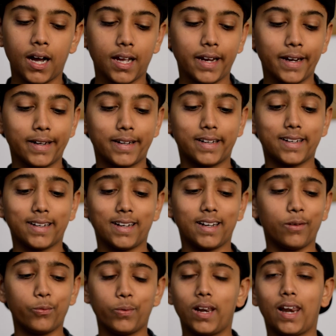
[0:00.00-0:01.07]
it
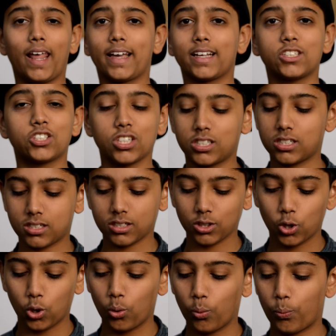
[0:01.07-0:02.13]
will like just
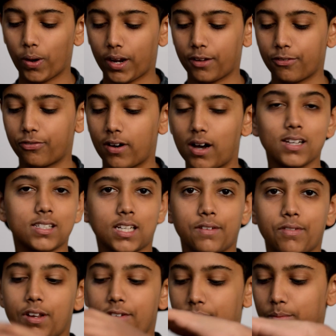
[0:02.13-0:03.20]
go very fast
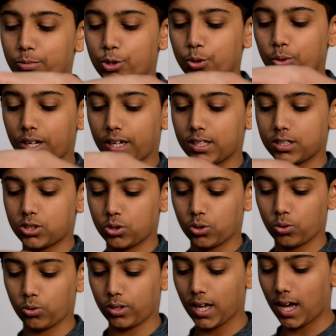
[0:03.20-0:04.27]
even if I'm shooting.
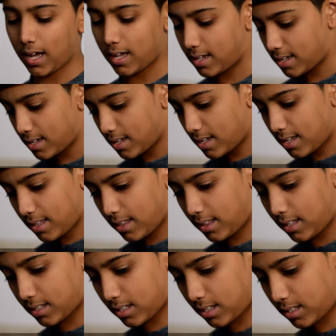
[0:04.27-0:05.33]
So yeah,
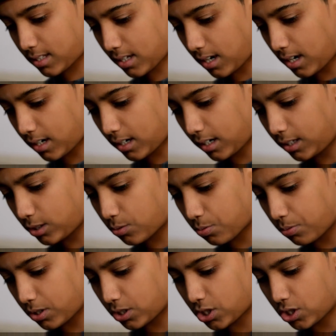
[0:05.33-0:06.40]
this is currently
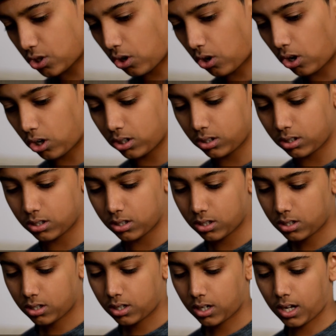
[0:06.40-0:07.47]
switched on.
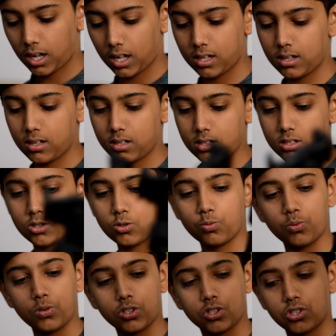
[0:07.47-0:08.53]
I'll
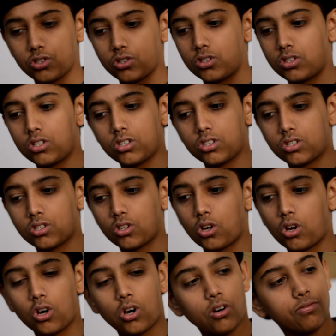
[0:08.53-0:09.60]
switch this
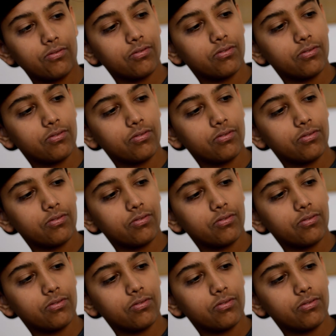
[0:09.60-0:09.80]
off.